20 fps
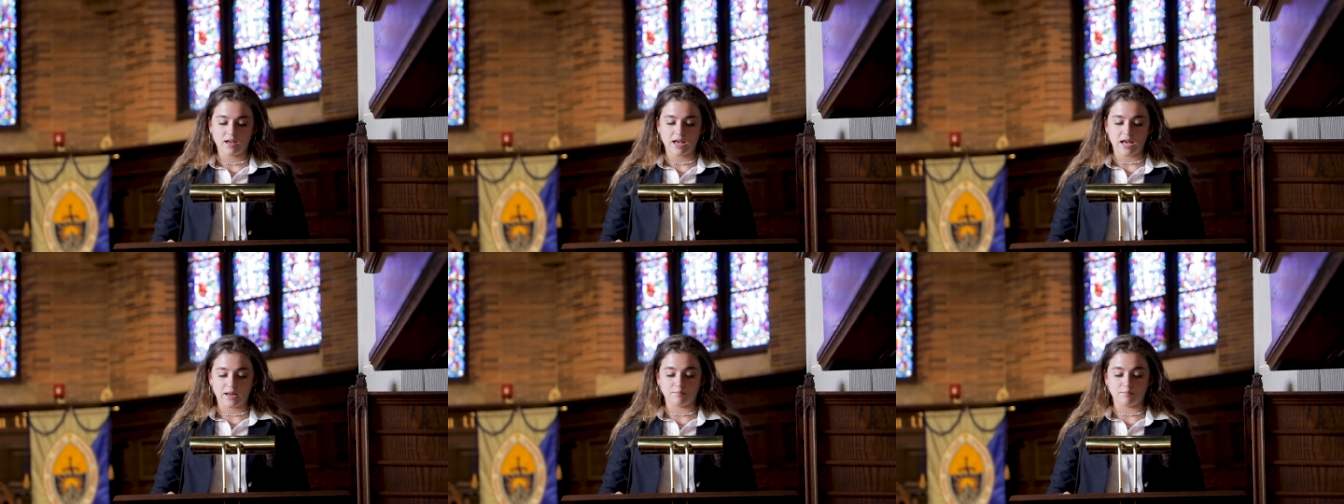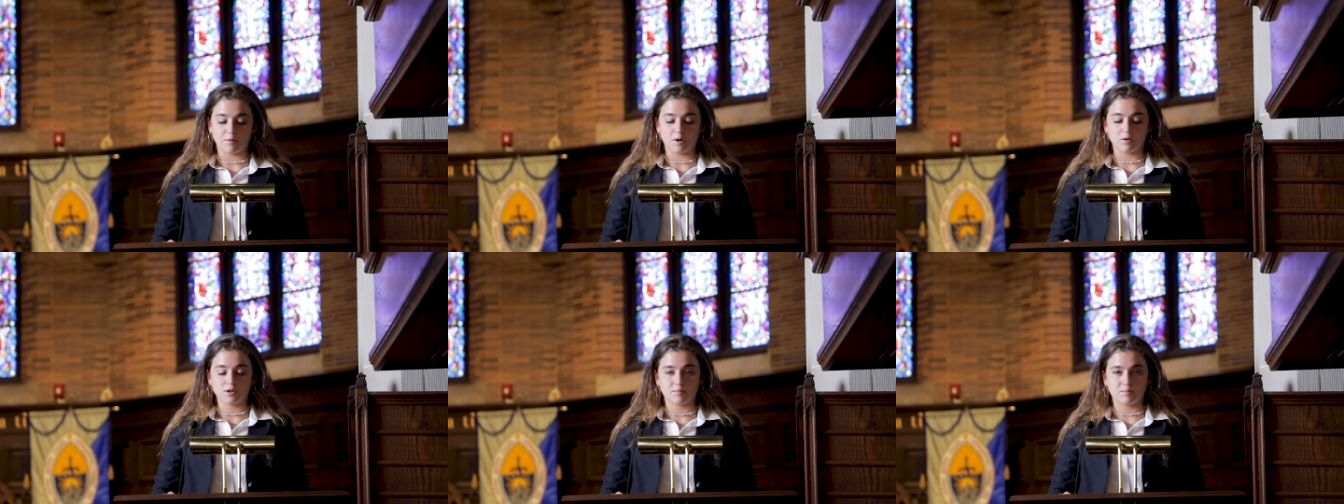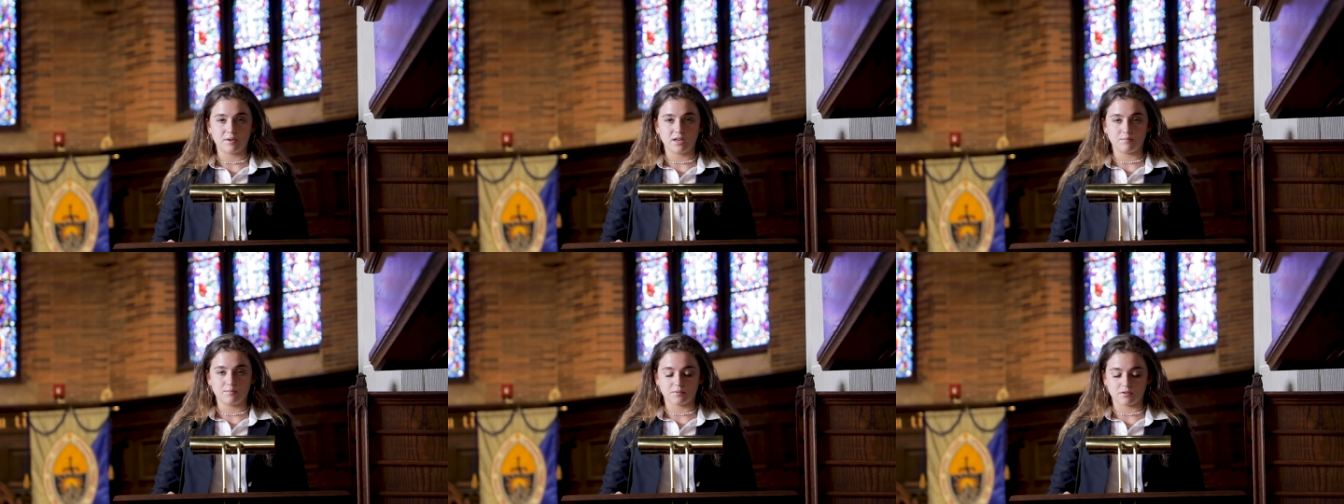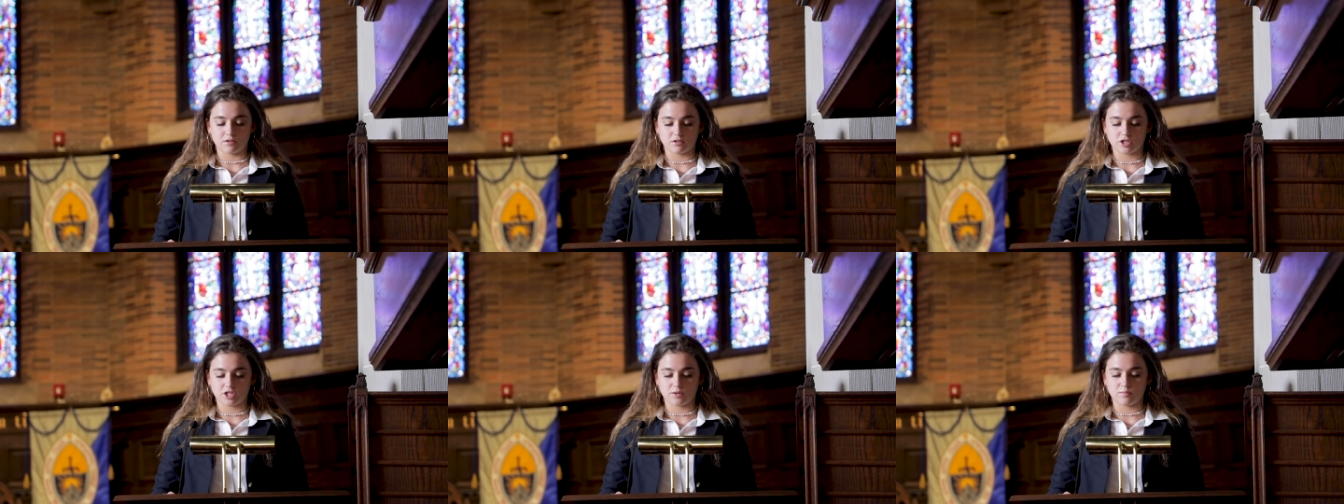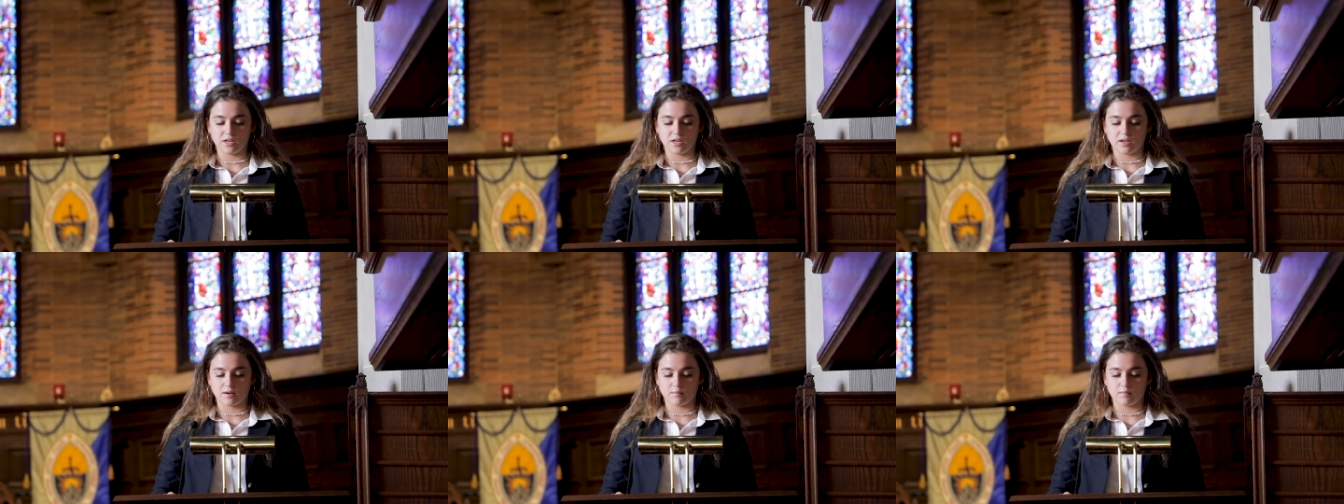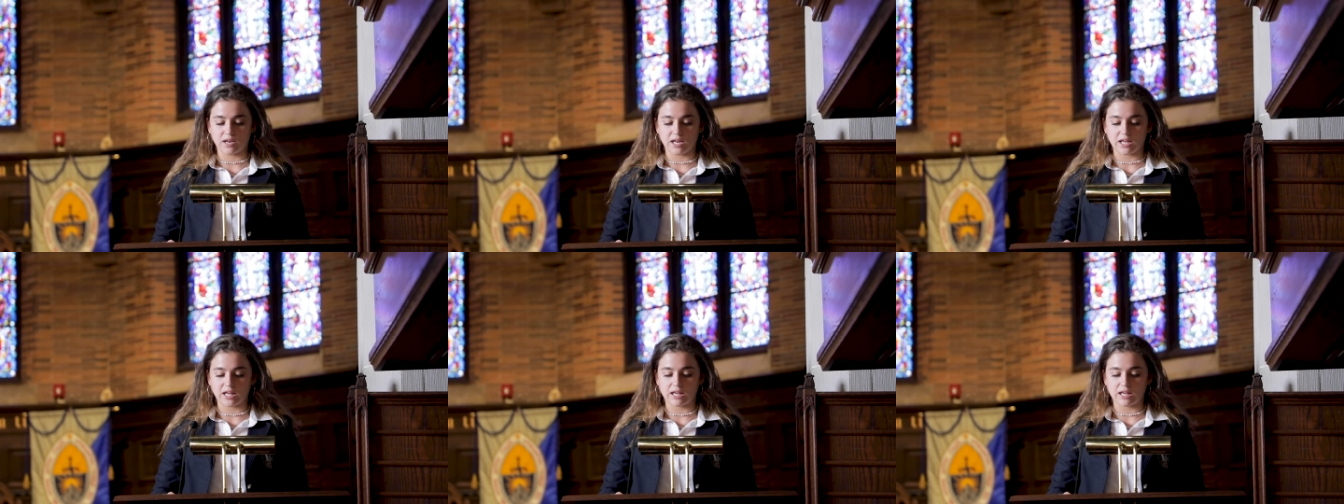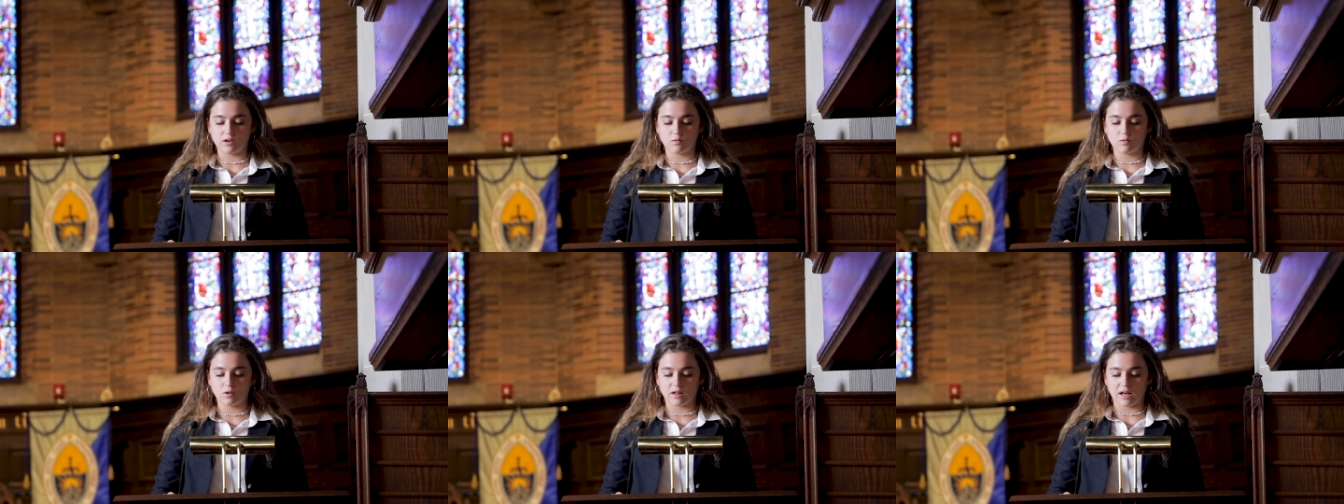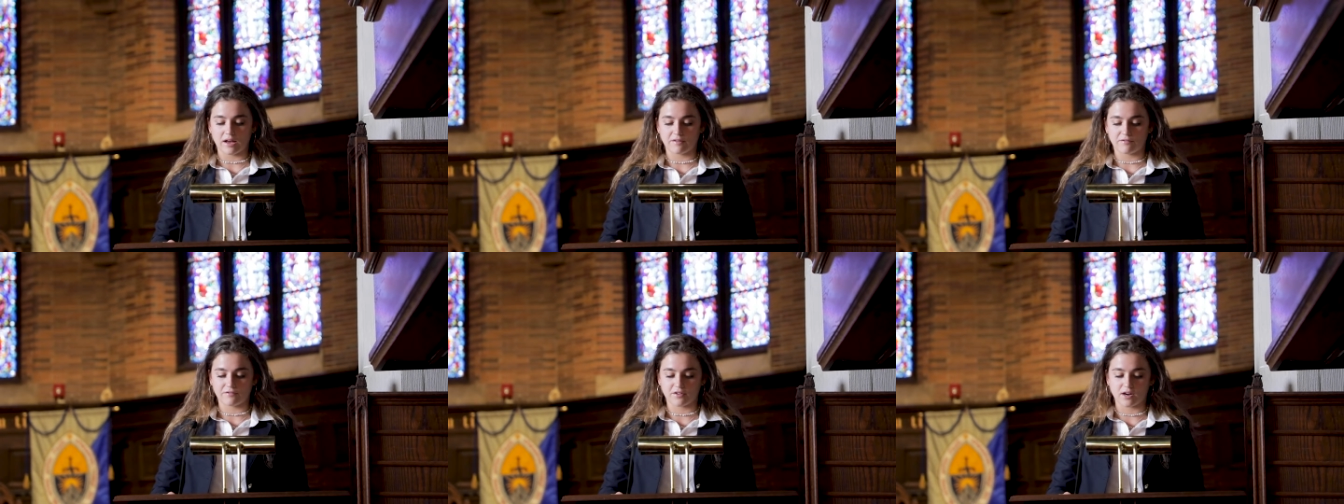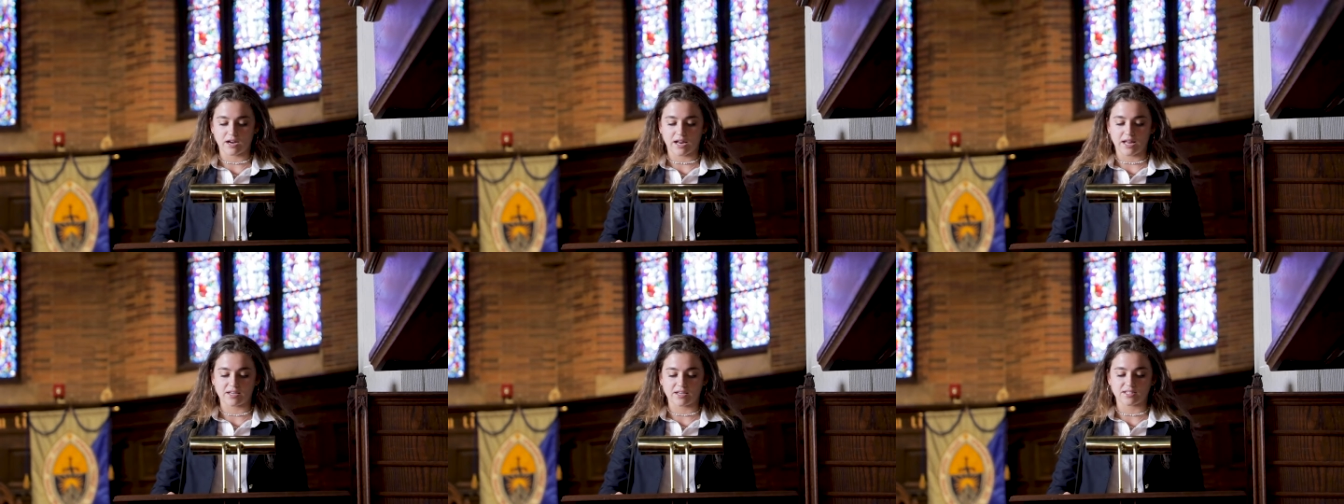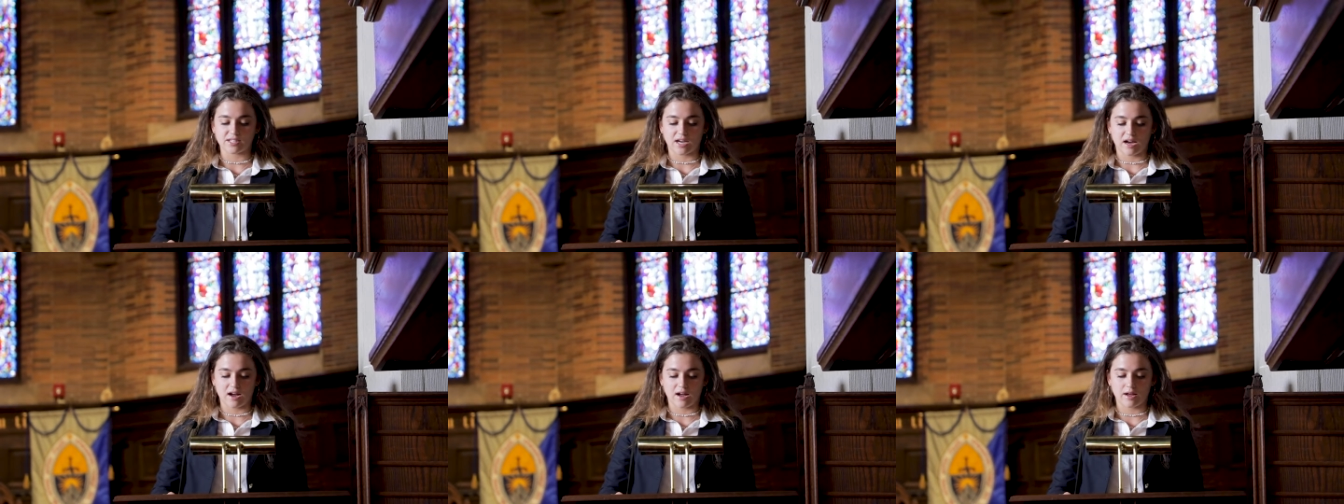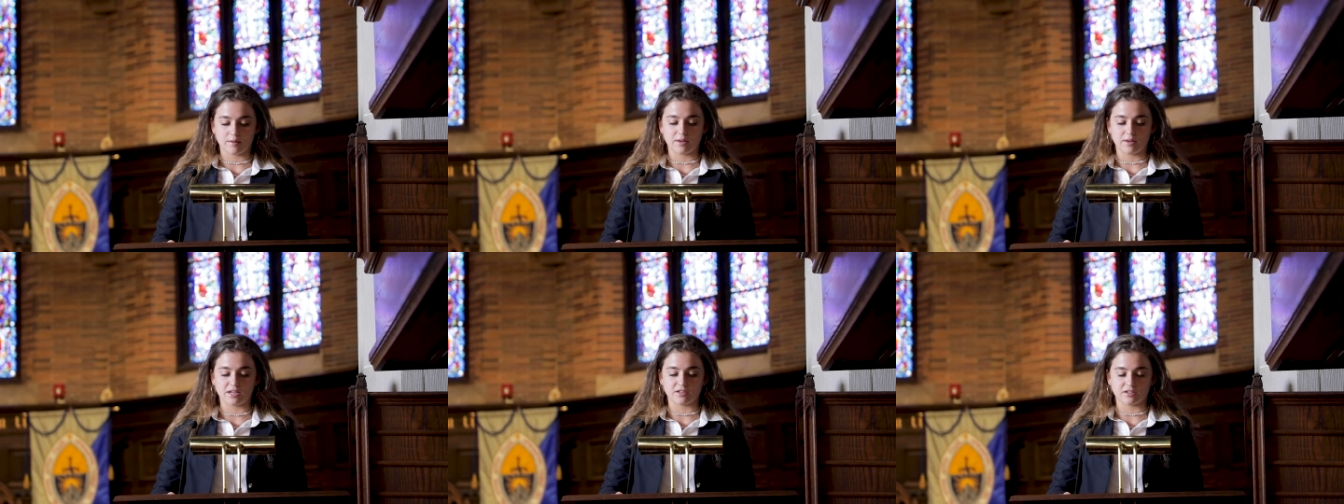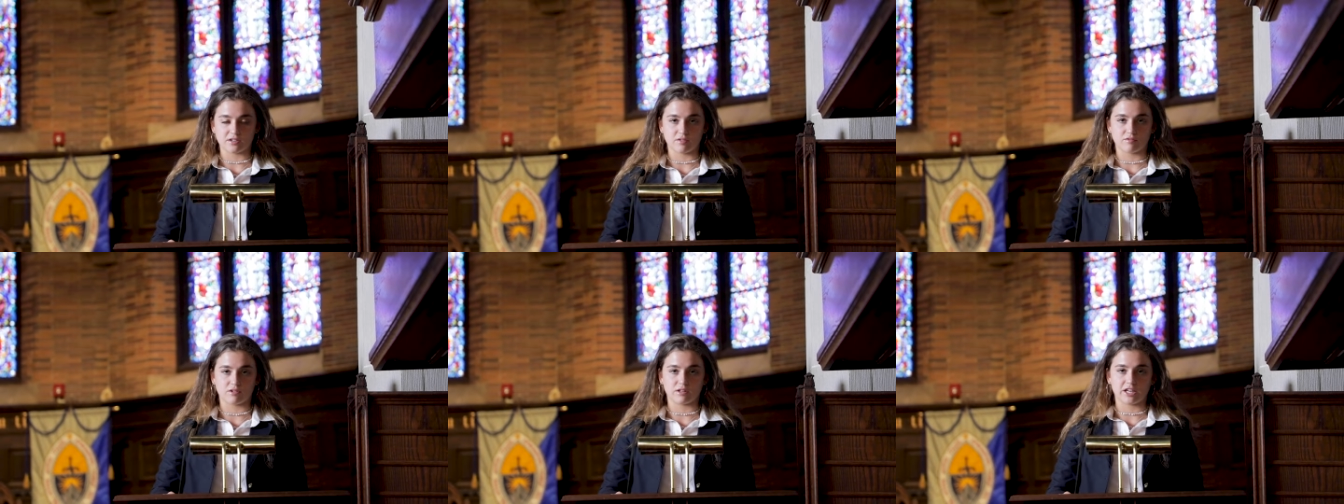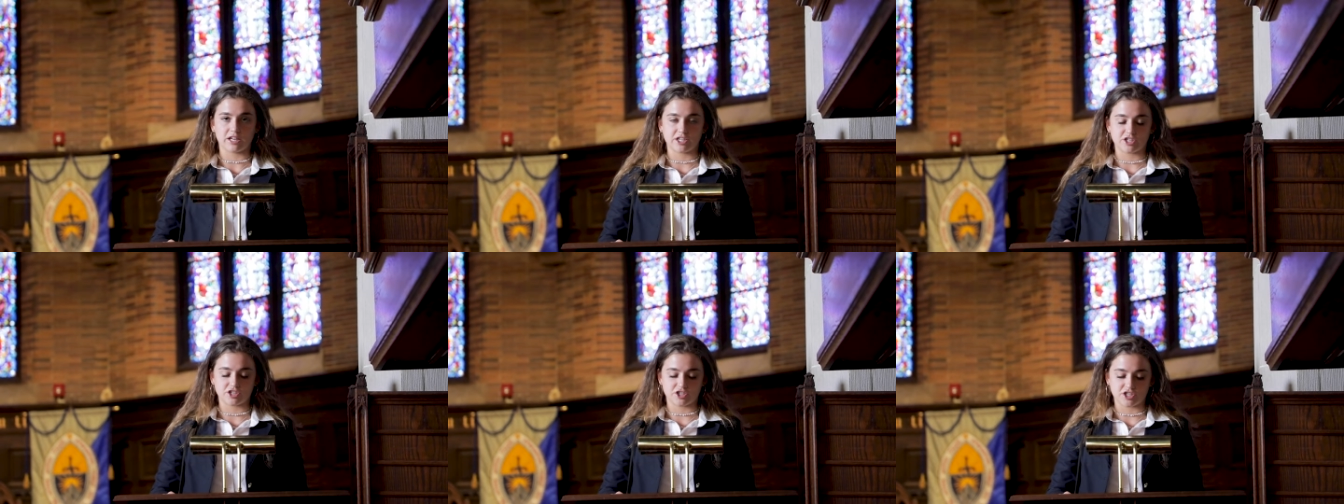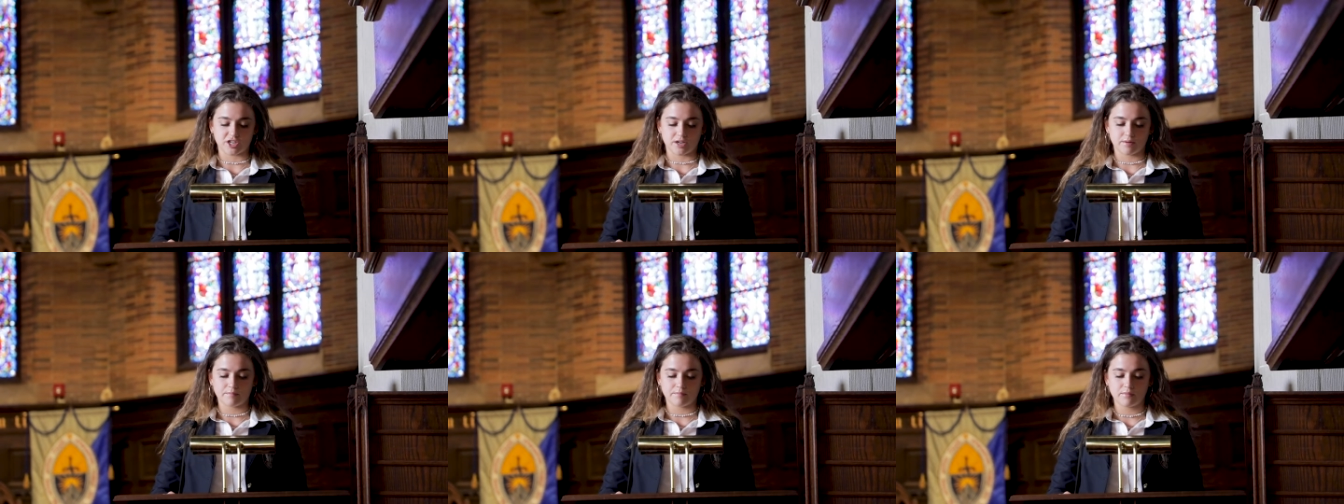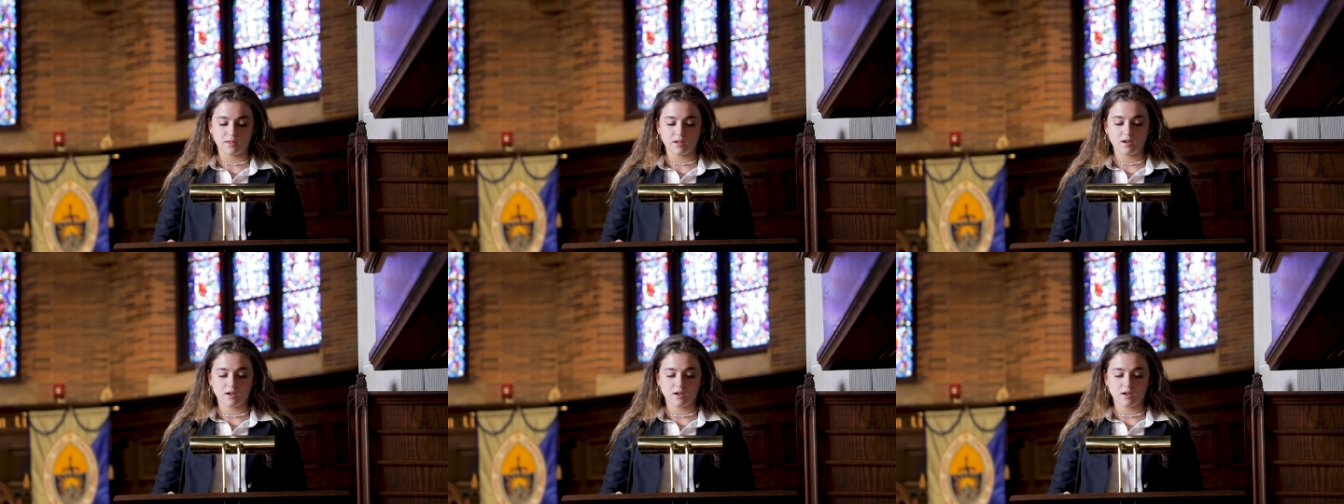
and both people should be committing equal effort and time into the relationship.